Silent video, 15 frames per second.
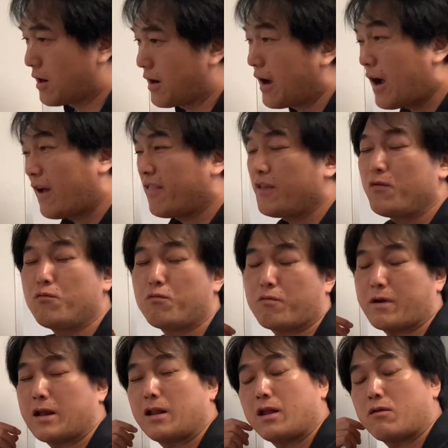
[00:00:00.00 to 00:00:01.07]
are they
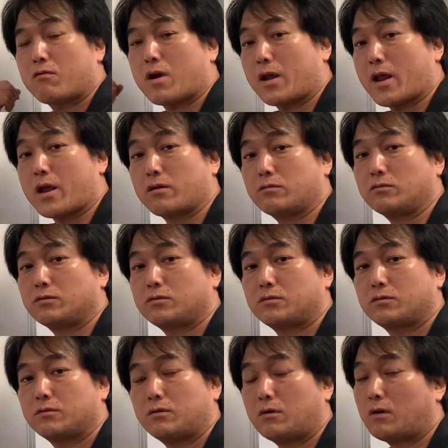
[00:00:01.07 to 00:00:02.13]
really right angles
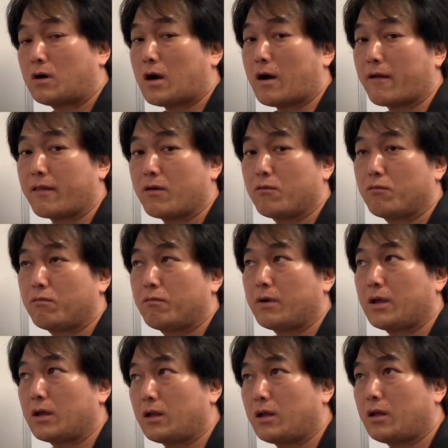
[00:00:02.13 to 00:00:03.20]
or are they
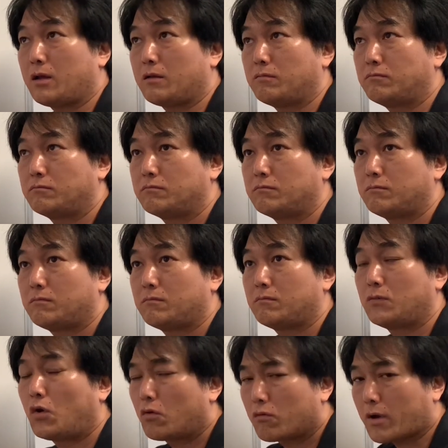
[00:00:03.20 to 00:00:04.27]
really
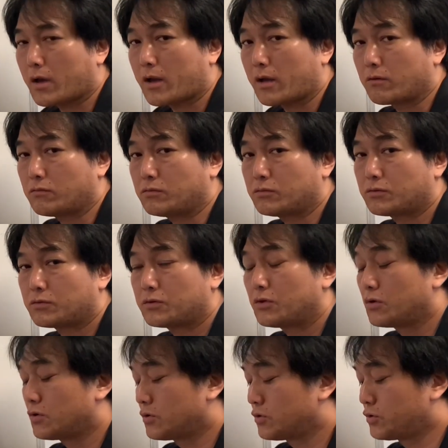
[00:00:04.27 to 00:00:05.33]
not right angles?
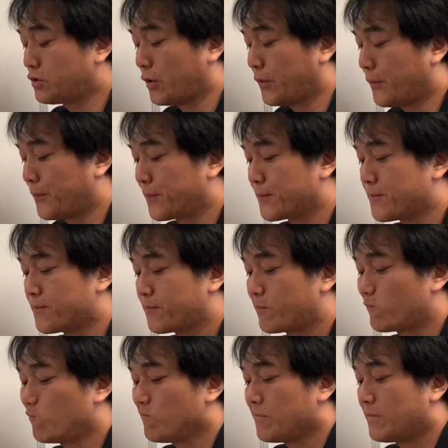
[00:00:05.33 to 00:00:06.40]
So,
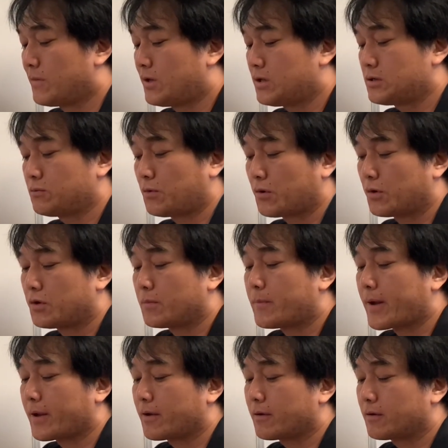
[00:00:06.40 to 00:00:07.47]
this is what we're going to
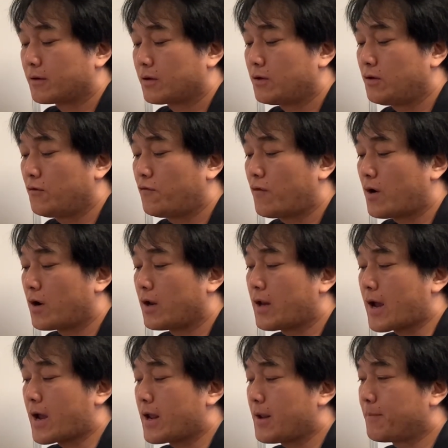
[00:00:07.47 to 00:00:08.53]
make. Can you find a